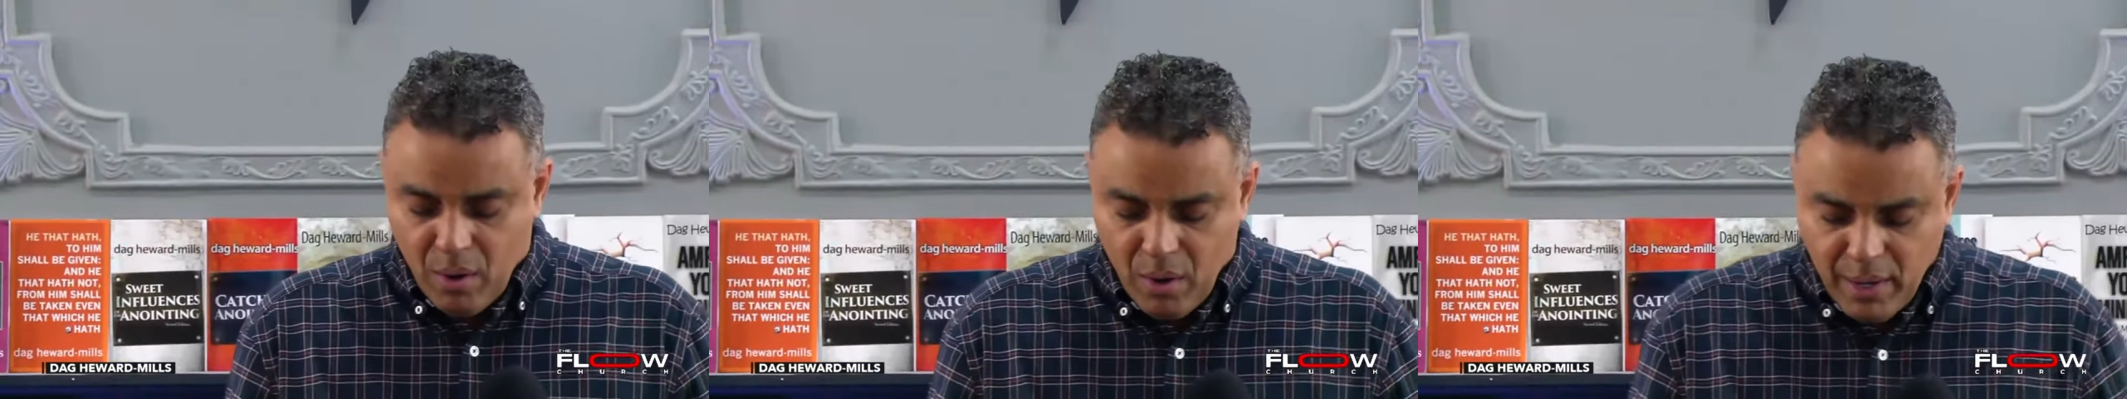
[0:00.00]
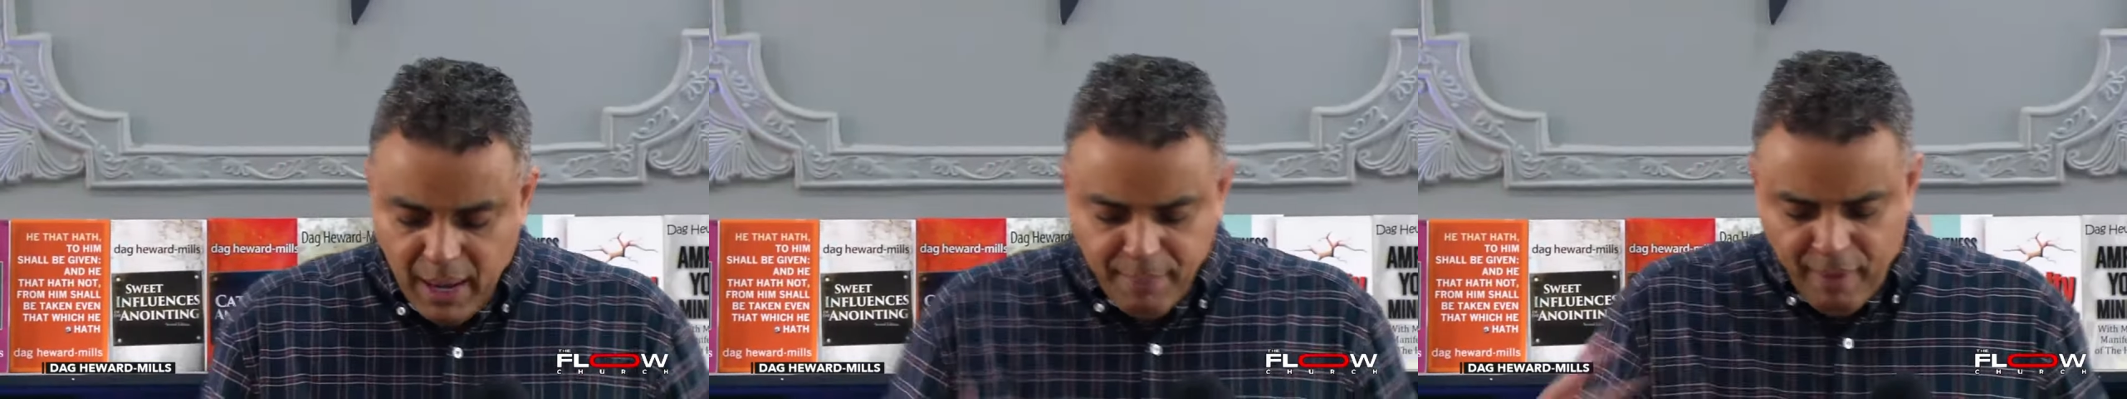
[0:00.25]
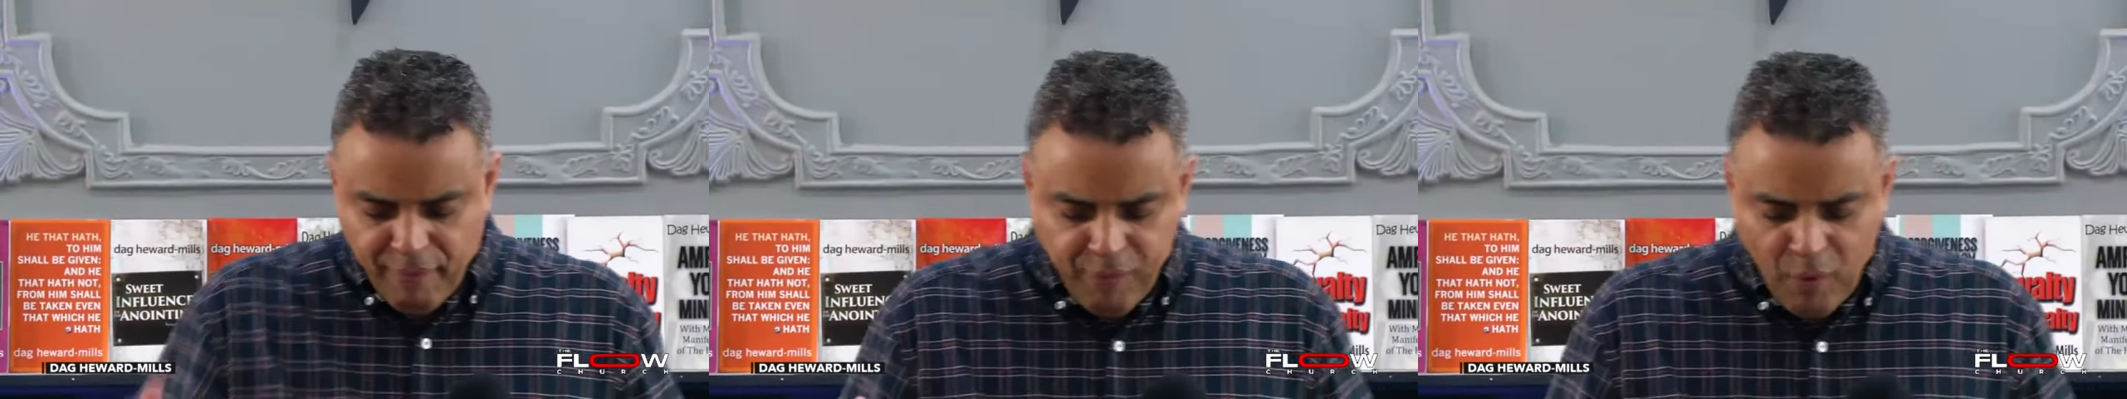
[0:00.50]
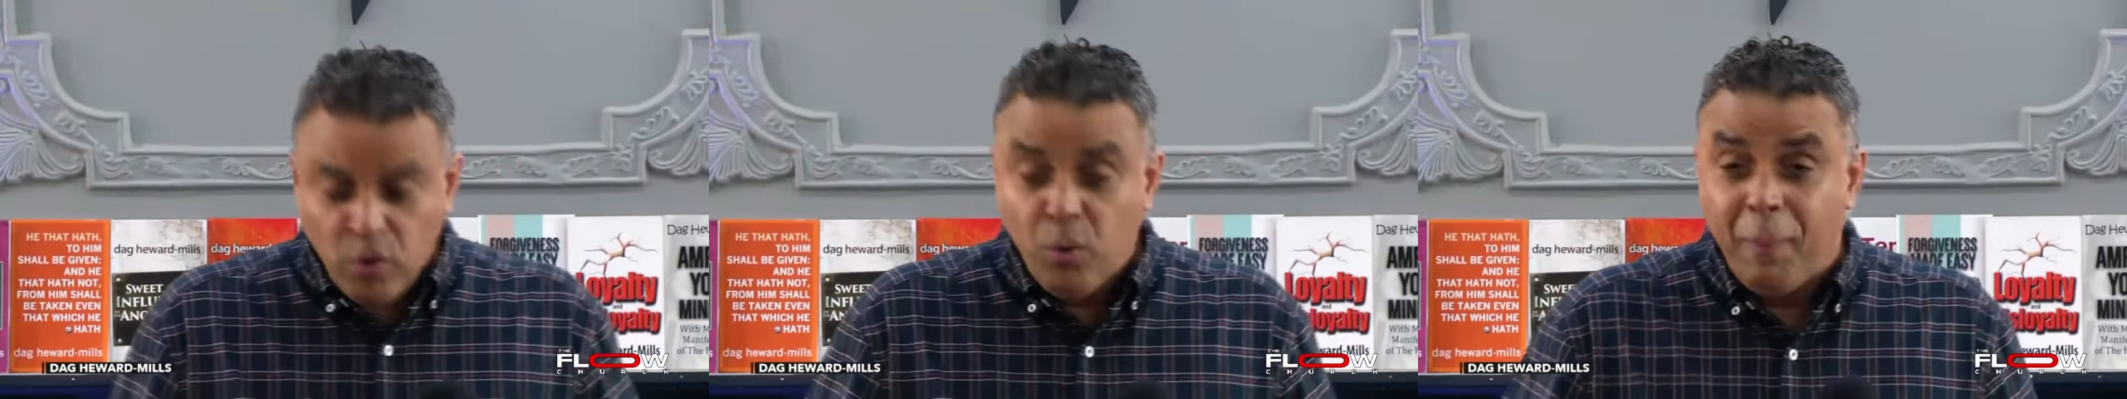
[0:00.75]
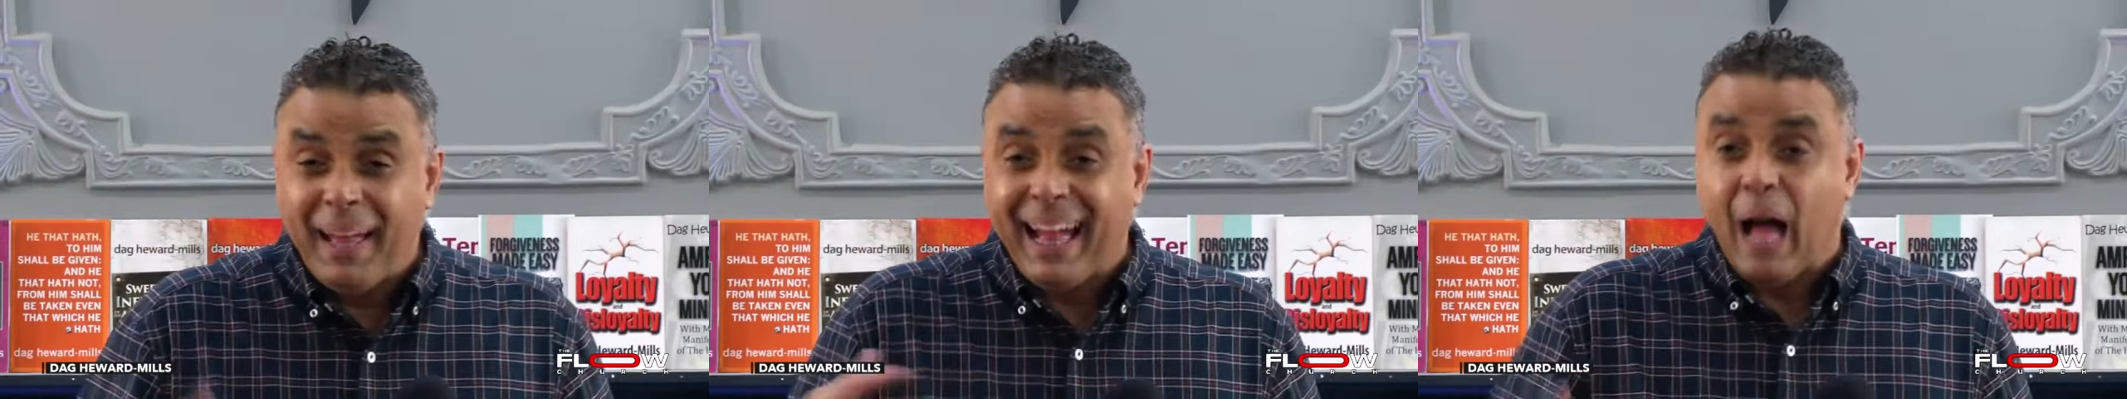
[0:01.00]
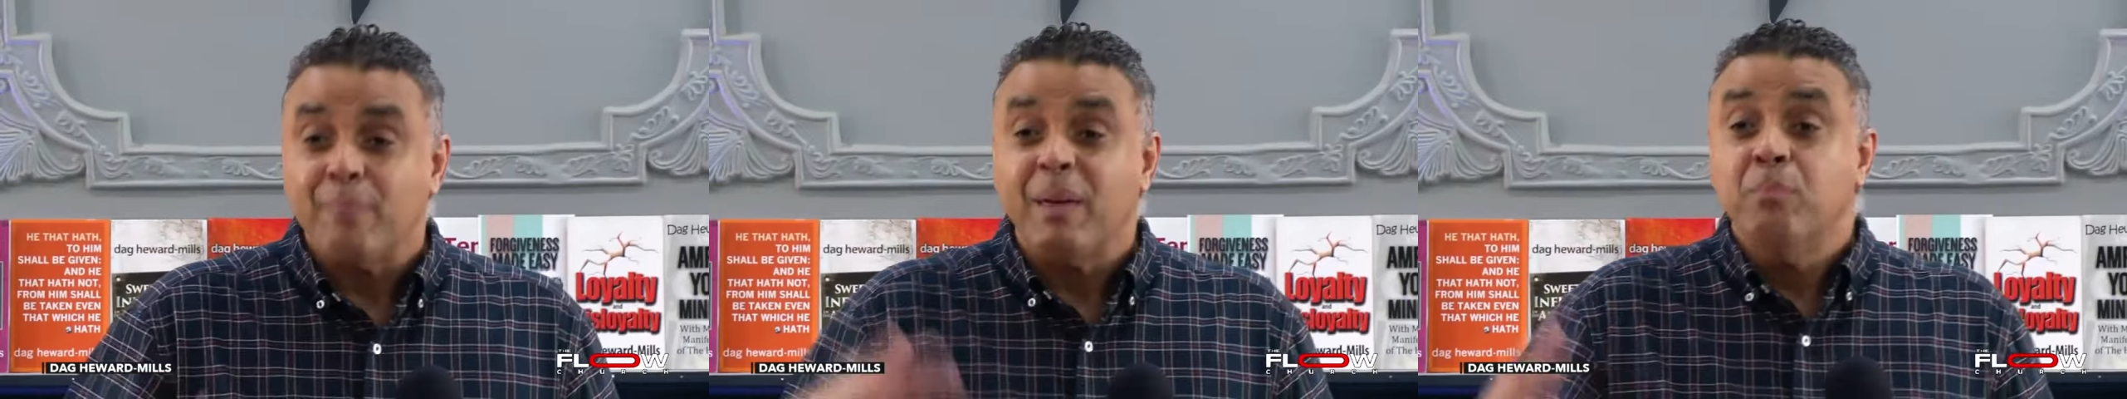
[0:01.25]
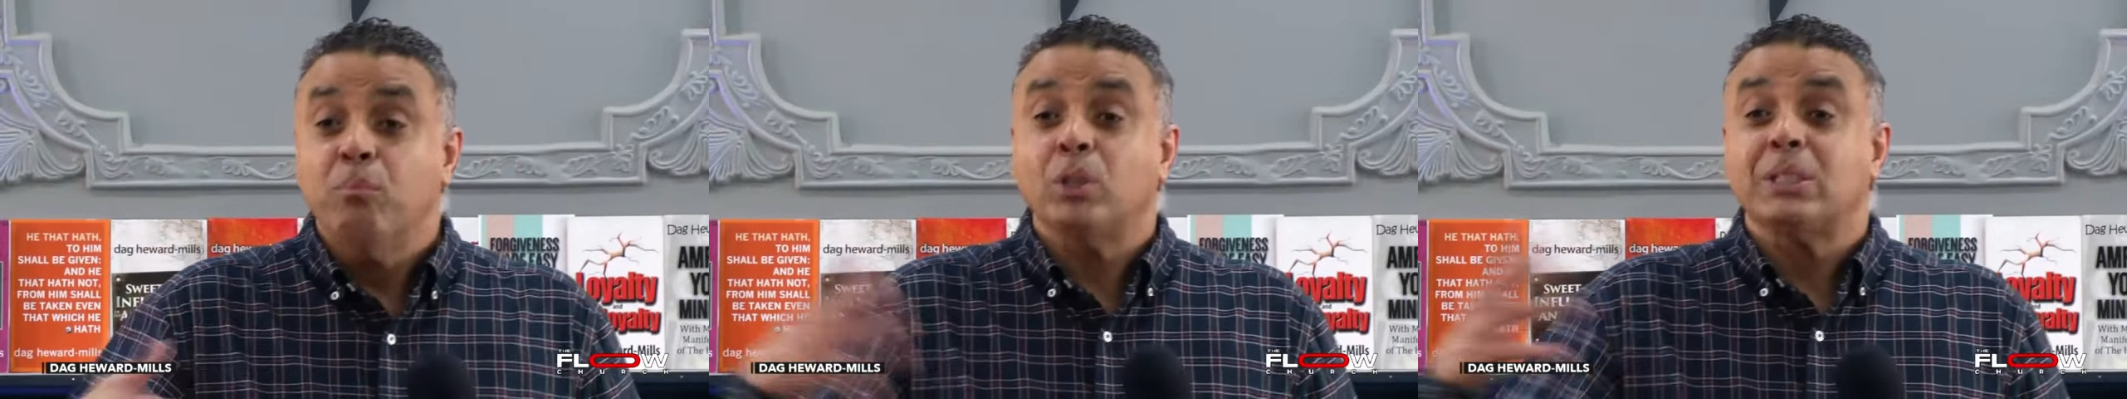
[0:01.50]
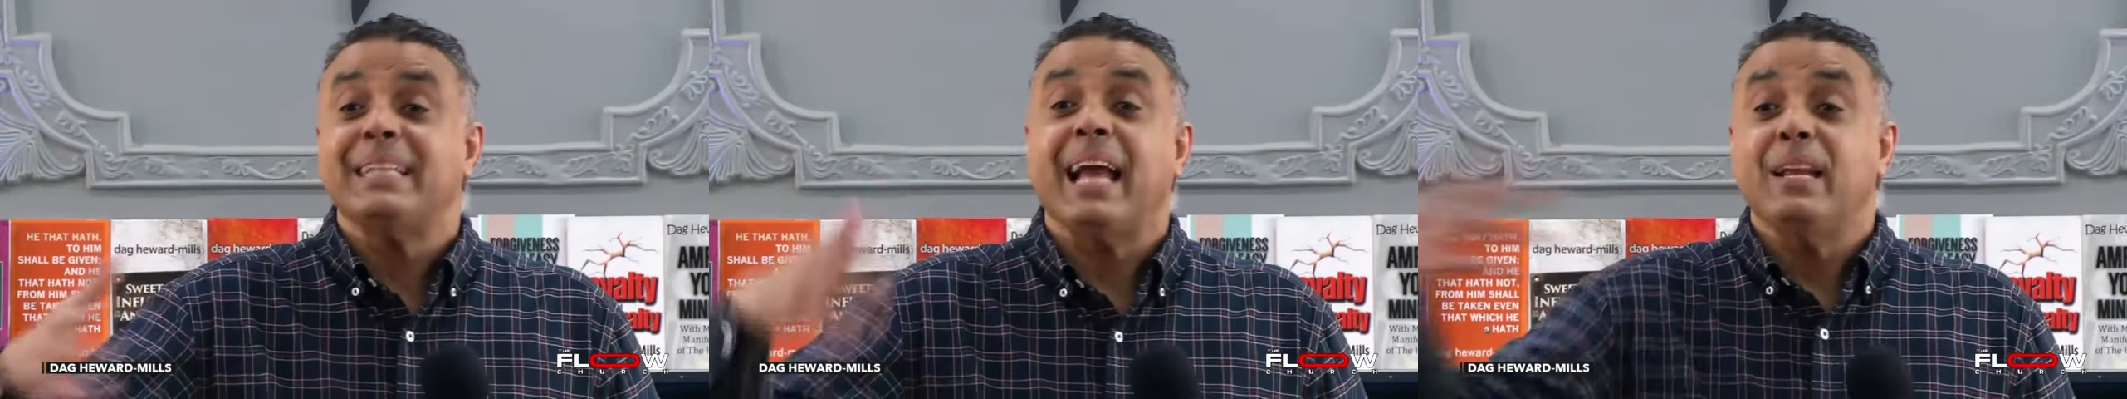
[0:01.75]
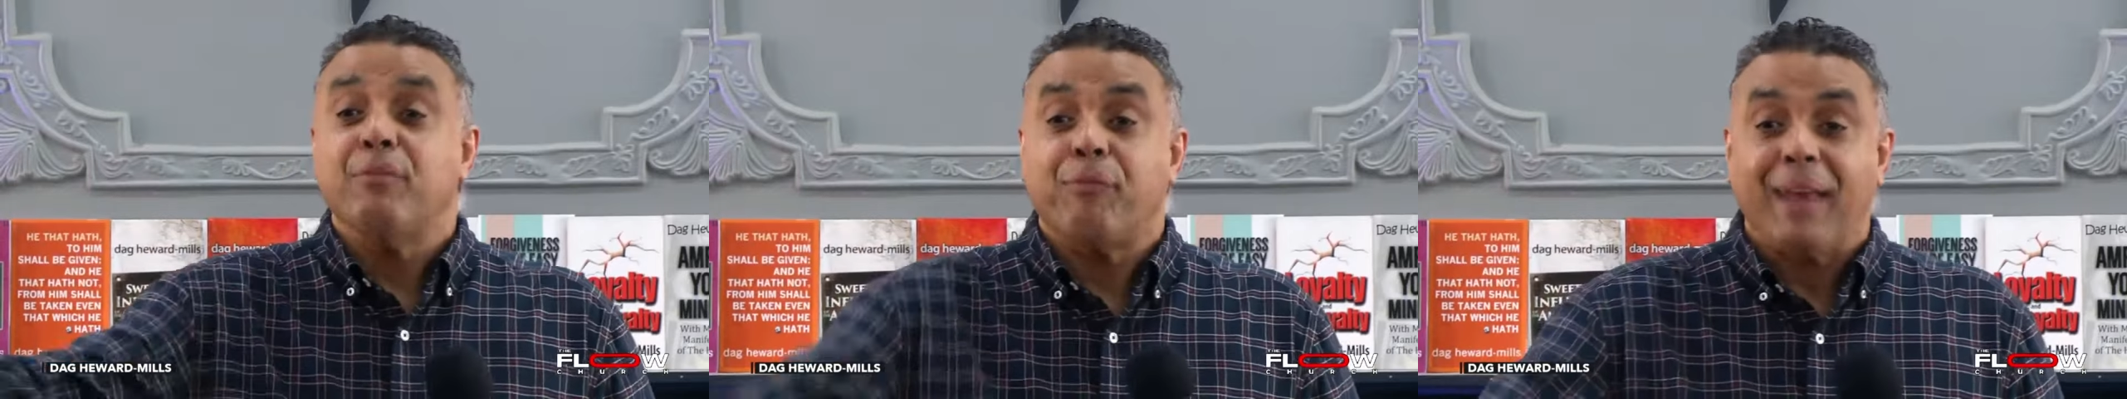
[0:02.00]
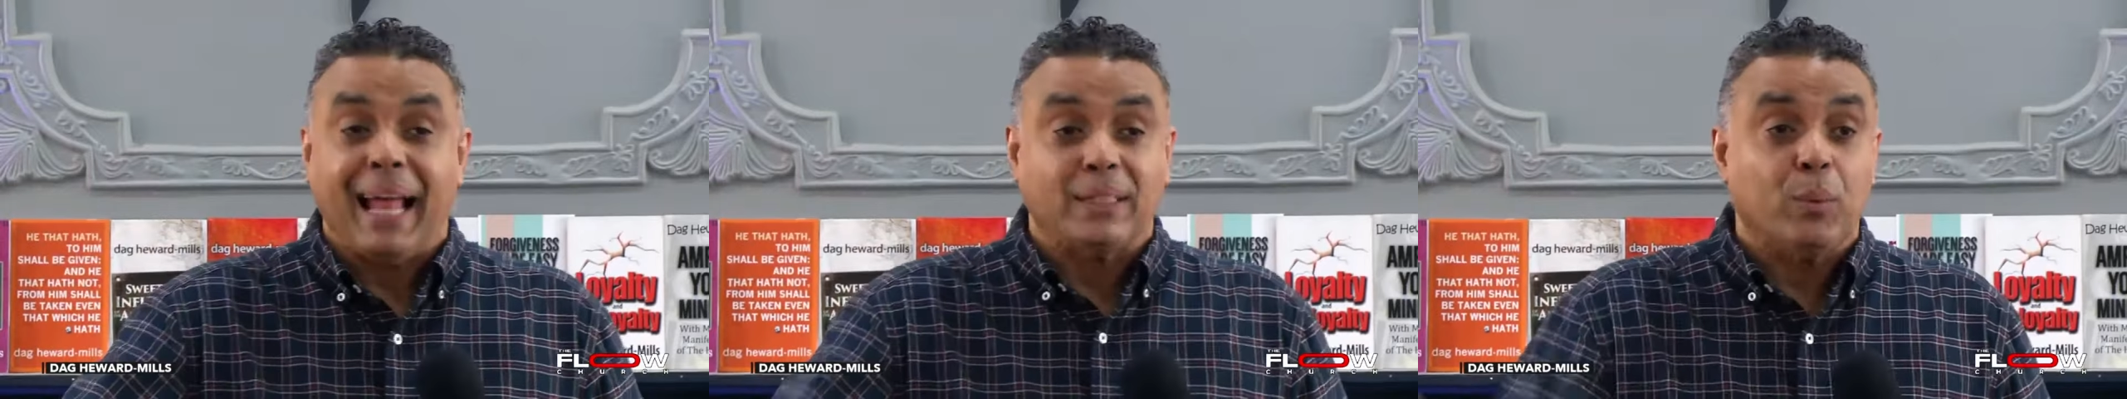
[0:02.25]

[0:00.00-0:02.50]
Number four, you become emotionally flat.